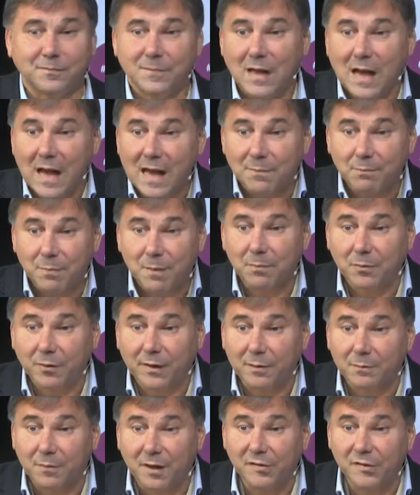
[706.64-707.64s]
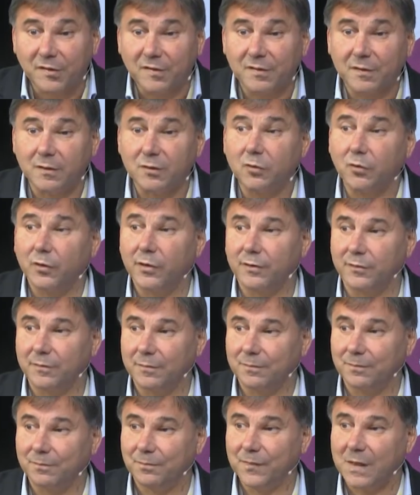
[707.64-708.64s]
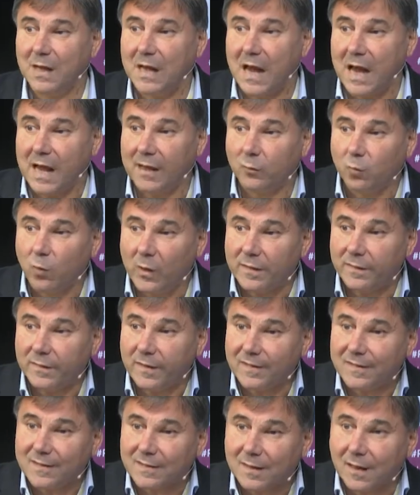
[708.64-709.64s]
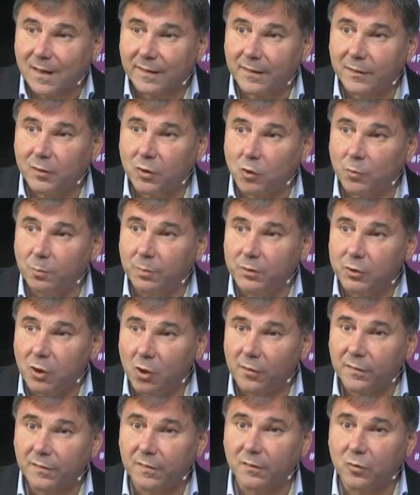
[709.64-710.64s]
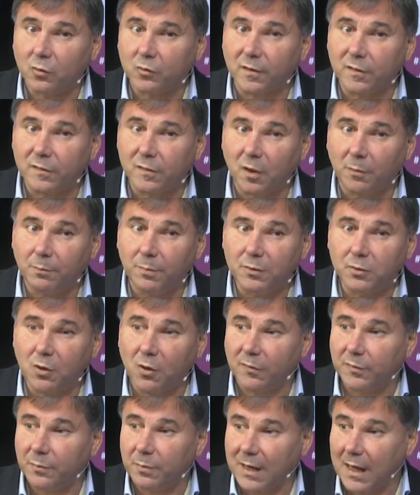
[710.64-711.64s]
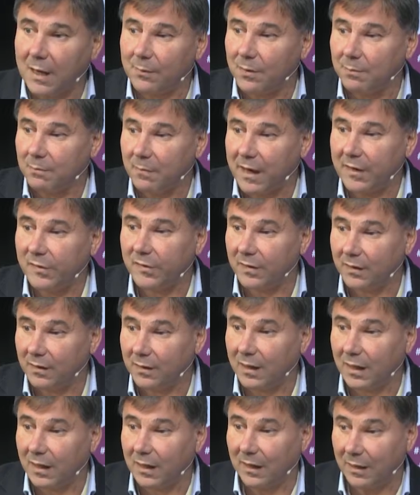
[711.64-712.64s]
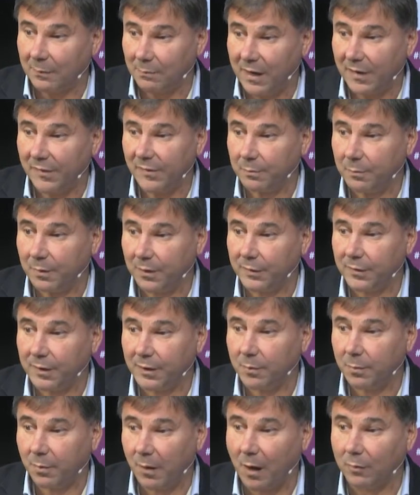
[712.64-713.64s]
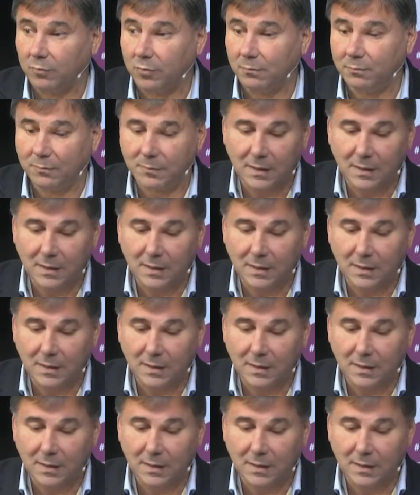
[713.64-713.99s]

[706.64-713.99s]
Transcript: And people can much easier do it. And when this started, who belongs and who does not belong become a major political problem.